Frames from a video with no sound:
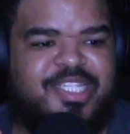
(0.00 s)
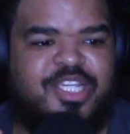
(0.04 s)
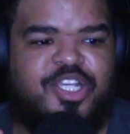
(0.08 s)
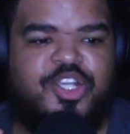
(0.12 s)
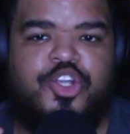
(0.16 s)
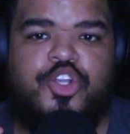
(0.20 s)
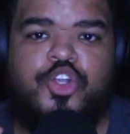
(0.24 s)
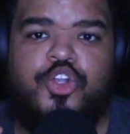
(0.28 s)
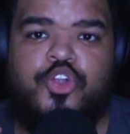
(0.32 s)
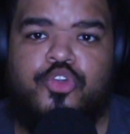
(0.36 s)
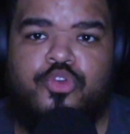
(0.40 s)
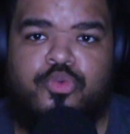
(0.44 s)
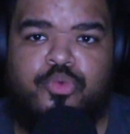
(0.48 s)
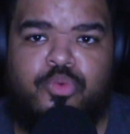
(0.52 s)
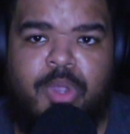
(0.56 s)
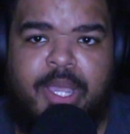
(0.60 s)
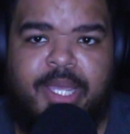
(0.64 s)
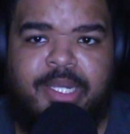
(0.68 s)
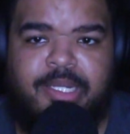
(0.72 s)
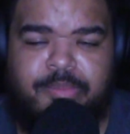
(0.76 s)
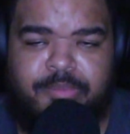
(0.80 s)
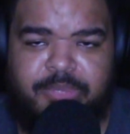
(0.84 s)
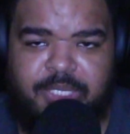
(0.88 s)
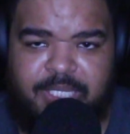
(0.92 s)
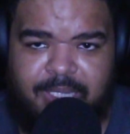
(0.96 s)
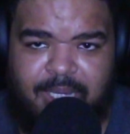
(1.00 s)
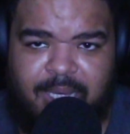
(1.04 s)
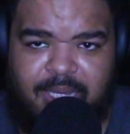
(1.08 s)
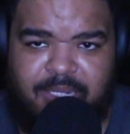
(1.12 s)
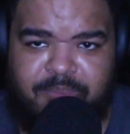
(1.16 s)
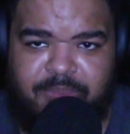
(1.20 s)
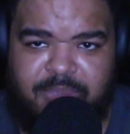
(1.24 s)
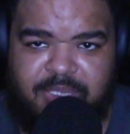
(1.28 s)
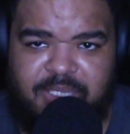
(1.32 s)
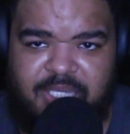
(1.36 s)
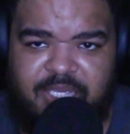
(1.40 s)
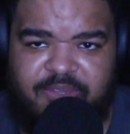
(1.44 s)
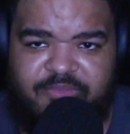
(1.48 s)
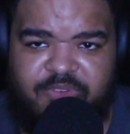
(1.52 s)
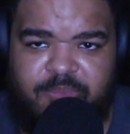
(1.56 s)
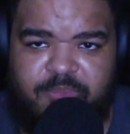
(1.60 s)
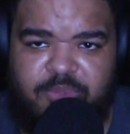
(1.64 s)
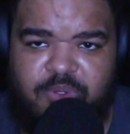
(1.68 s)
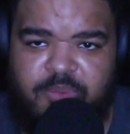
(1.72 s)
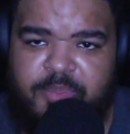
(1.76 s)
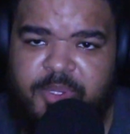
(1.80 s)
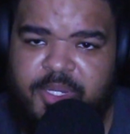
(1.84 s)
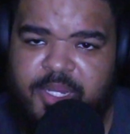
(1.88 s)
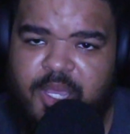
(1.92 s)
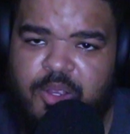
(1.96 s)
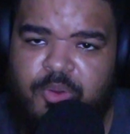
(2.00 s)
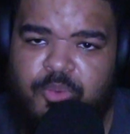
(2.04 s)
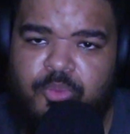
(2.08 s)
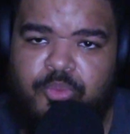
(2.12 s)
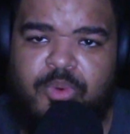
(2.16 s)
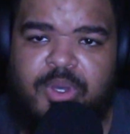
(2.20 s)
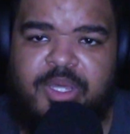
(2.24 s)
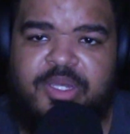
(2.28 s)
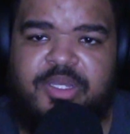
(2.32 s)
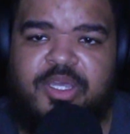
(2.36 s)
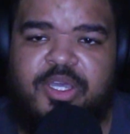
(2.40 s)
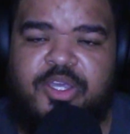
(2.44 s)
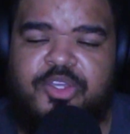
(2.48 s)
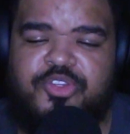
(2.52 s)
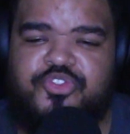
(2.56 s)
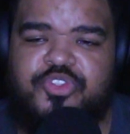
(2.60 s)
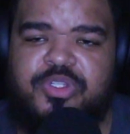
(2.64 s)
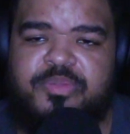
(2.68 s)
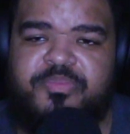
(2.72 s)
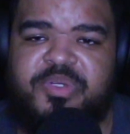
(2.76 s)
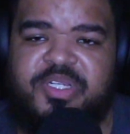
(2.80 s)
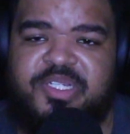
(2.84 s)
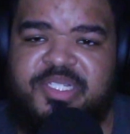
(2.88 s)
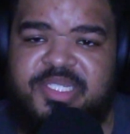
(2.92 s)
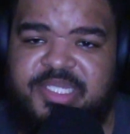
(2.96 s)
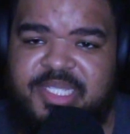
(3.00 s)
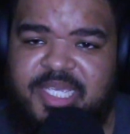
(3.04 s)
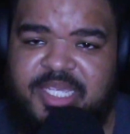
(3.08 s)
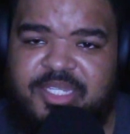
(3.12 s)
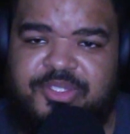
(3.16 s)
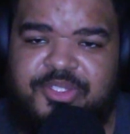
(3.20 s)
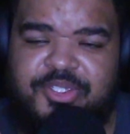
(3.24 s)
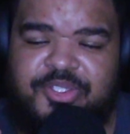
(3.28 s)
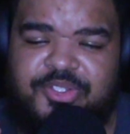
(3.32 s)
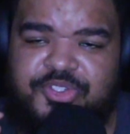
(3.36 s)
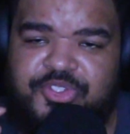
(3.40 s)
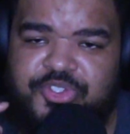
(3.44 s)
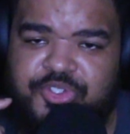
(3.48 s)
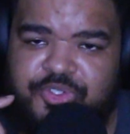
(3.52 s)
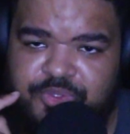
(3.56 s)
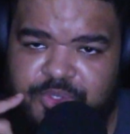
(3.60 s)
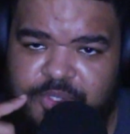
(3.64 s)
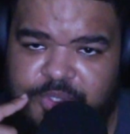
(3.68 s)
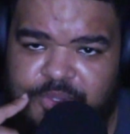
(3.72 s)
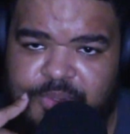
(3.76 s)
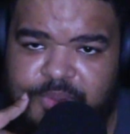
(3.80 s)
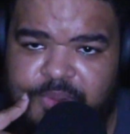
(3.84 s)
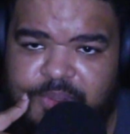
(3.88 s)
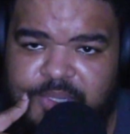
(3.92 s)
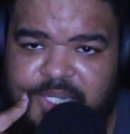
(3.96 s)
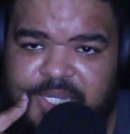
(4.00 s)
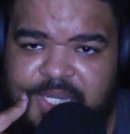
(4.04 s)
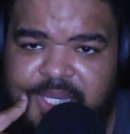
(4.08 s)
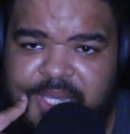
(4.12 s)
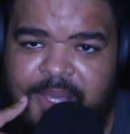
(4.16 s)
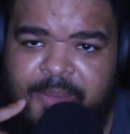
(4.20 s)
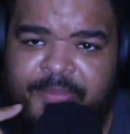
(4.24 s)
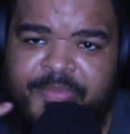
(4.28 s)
is incredibly unbelievable, but are 100% true.